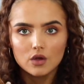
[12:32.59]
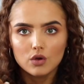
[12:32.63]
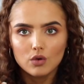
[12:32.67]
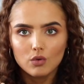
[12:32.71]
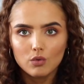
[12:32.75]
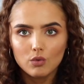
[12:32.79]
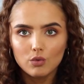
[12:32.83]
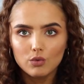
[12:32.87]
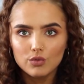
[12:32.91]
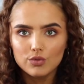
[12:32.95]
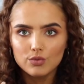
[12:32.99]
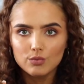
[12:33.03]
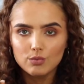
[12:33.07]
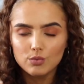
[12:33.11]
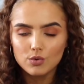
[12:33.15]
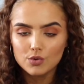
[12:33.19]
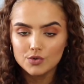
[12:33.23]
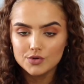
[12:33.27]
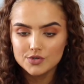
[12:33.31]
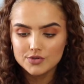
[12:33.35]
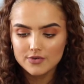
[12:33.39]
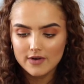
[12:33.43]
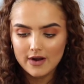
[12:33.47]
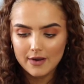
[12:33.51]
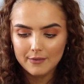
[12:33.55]
all the
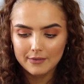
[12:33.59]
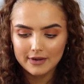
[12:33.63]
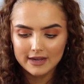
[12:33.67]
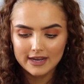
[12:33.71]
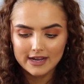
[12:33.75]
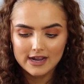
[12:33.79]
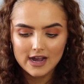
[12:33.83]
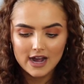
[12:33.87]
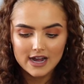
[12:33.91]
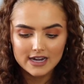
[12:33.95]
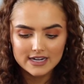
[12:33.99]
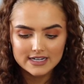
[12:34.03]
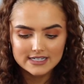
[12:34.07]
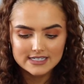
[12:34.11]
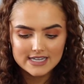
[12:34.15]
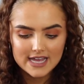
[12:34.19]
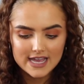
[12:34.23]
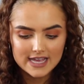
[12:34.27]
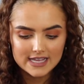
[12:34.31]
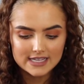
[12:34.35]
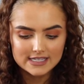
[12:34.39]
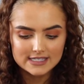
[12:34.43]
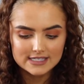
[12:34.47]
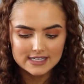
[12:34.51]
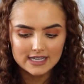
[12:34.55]
water out, and it kind of
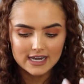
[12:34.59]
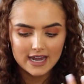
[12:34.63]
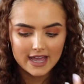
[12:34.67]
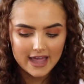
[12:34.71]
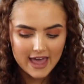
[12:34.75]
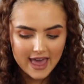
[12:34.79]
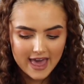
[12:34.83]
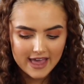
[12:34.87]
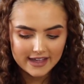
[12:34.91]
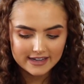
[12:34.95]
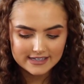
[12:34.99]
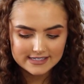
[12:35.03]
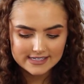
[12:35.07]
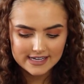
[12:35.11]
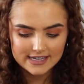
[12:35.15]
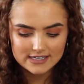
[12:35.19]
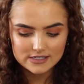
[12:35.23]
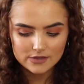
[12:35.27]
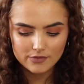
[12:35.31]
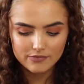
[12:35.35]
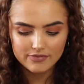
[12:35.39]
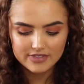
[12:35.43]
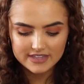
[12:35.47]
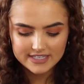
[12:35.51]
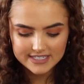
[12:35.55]
takes the like excess
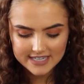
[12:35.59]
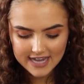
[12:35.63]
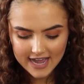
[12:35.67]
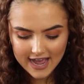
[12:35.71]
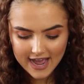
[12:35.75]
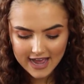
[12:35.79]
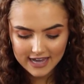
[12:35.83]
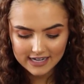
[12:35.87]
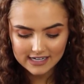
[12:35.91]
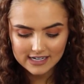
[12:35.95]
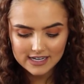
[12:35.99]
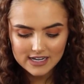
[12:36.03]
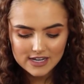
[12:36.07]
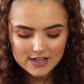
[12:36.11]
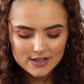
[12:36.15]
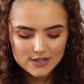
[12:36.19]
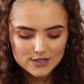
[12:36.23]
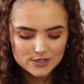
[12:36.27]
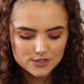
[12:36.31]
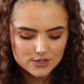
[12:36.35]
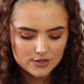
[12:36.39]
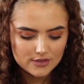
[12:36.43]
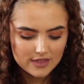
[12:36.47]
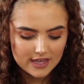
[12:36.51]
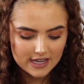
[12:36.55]
of the tan,
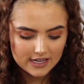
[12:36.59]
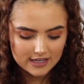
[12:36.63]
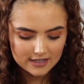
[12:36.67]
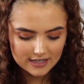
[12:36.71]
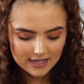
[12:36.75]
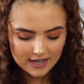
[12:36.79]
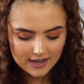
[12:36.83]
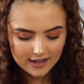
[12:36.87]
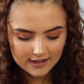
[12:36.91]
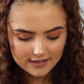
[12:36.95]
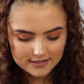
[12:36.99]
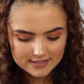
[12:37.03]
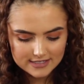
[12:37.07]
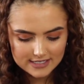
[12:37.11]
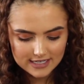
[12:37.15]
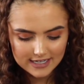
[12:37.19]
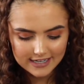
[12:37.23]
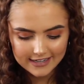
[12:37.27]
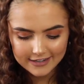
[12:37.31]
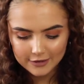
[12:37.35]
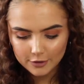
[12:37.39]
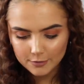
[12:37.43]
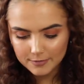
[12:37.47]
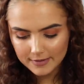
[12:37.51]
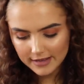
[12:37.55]
so they last a
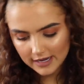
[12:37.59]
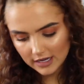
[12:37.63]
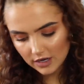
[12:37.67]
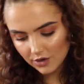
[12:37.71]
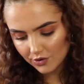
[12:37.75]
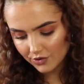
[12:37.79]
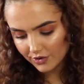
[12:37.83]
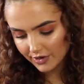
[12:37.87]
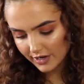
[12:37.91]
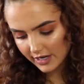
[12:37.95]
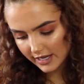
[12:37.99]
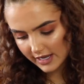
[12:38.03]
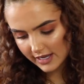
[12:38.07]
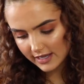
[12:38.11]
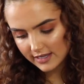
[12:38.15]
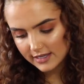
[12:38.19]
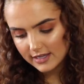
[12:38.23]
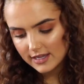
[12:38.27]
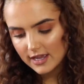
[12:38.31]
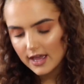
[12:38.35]
little bit longer.